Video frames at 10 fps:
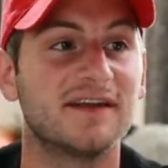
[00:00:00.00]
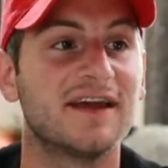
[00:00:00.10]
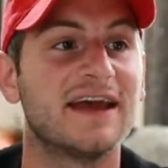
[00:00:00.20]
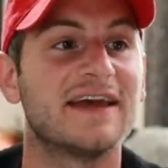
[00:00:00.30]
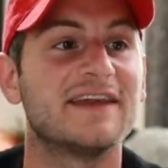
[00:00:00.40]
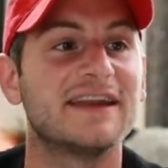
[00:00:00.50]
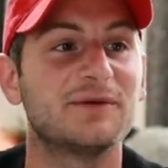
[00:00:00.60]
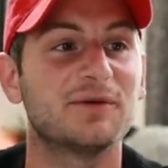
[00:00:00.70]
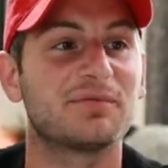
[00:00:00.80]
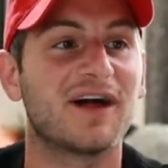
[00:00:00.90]
and then he
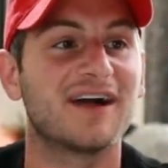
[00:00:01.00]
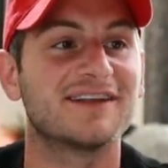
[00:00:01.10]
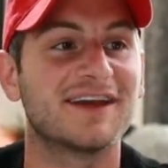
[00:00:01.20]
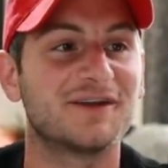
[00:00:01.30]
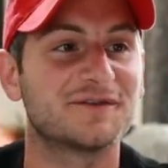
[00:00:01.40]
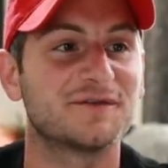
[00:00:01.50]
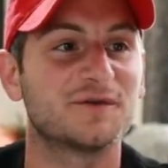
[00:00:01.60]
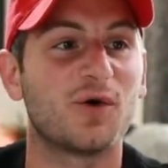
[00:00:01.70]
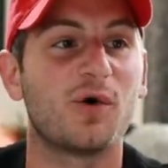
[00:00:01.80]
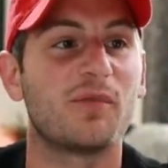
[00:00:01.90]
replied later
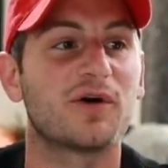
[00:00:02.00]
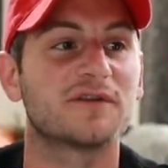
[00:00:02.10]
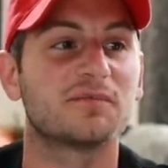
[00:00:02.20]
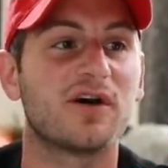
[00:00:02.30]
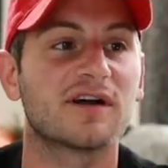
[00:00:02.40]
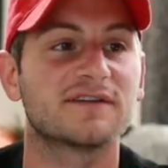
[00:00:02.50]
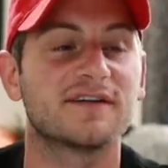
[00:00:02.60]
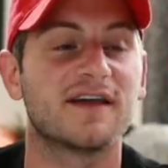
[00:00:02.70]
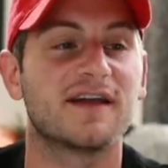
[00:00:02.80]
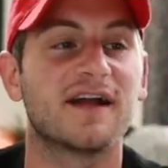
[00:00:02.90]
to Holmar's blog
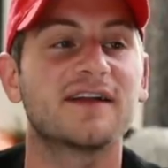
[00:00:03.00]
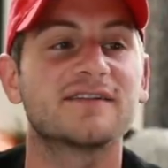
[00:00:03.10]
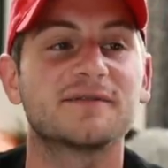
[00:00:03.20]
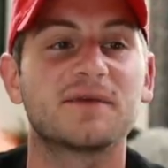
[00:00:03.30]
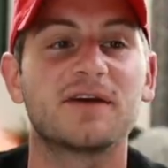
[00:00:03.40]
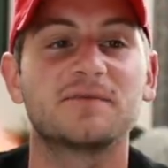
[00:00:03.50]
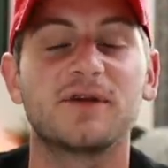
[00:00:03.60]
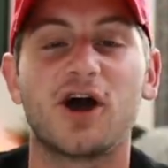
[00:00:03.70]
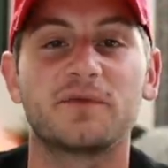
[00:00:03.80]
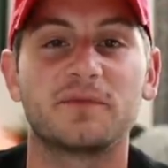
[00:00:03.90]
saying, "I can sometimes
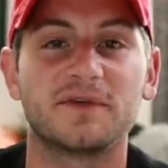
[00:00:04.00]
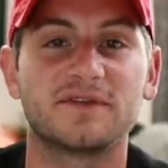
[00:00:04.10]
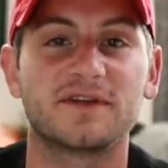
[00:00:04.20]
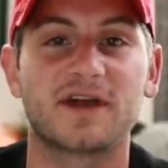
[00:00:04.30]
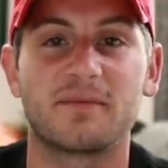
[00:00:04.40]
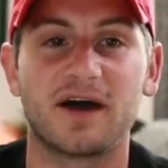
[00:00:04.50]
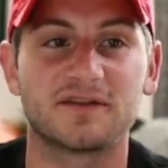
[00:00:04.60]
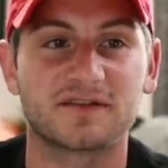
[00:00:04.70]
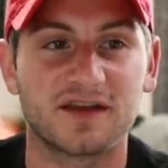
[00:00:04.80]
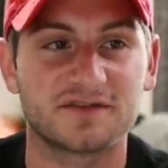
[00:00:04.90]
be optimistic
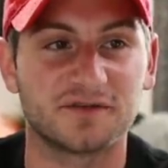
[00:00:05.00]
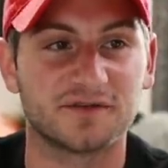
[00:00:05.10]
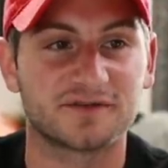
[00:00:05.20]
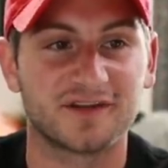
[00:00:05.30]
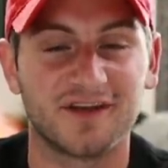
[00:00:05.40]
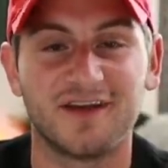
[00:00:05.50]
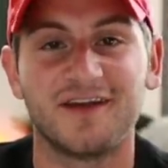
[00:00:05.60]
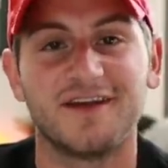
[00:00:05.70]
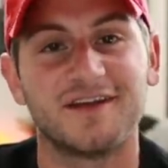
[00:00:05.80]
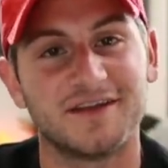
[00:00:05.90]
about schedules.
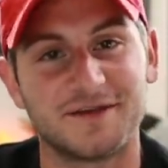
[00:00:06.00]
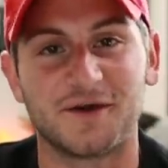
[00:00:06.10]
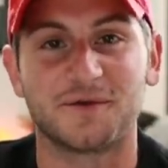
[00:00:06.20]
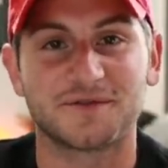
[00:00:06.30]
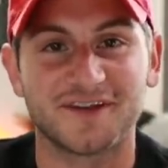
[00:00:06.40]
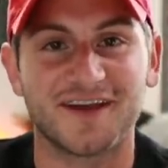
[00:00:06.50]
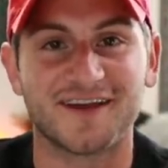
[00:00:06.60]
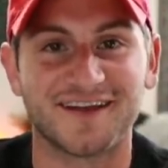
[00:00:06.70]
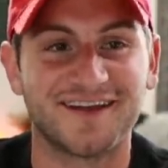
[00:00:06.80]
You don't say."